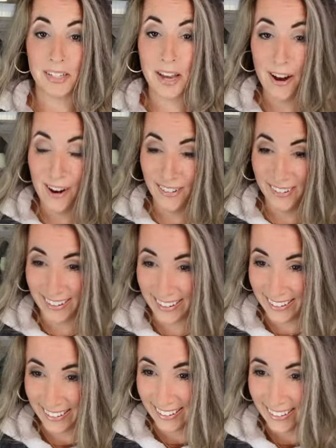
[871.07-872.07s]
to
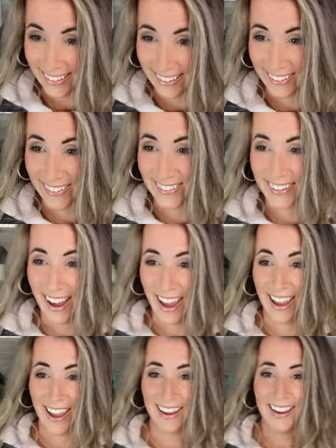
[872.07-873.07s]
heat in here,
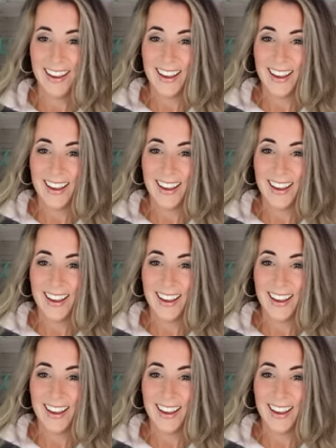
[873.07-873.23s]
okay?